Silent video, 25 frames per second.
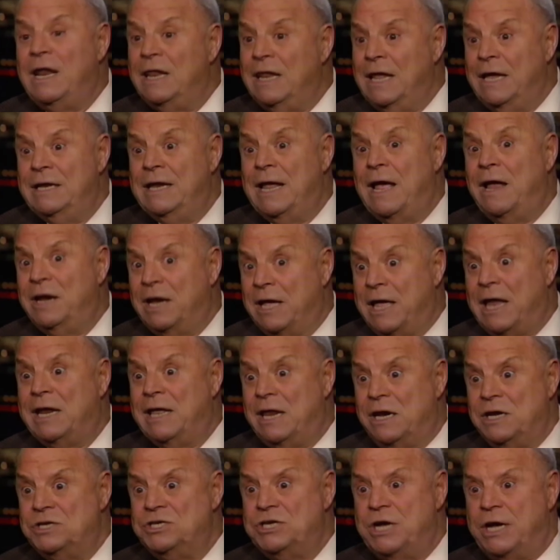You got to lay down. You
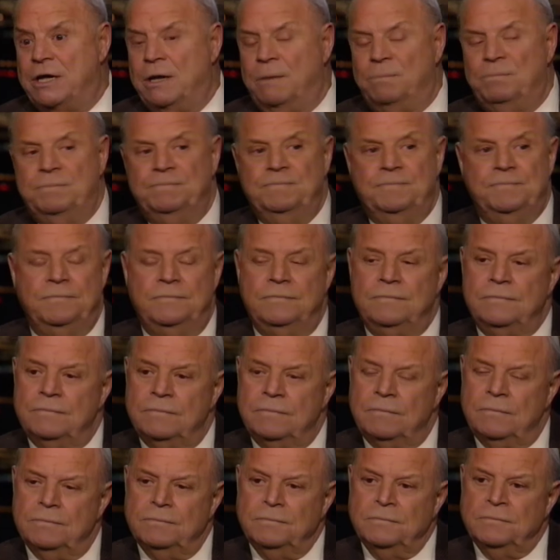got to get a checkup. But
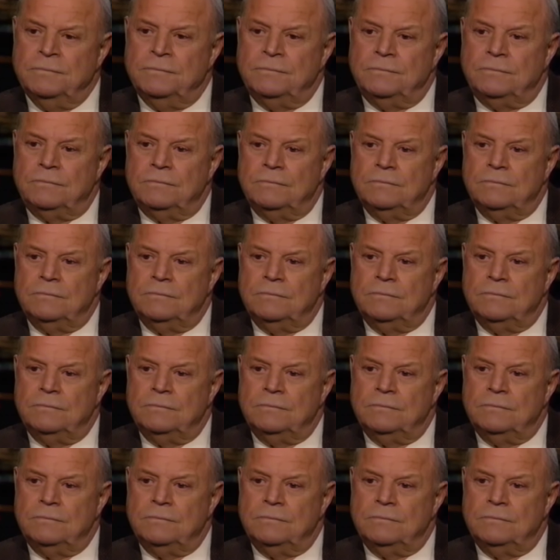like you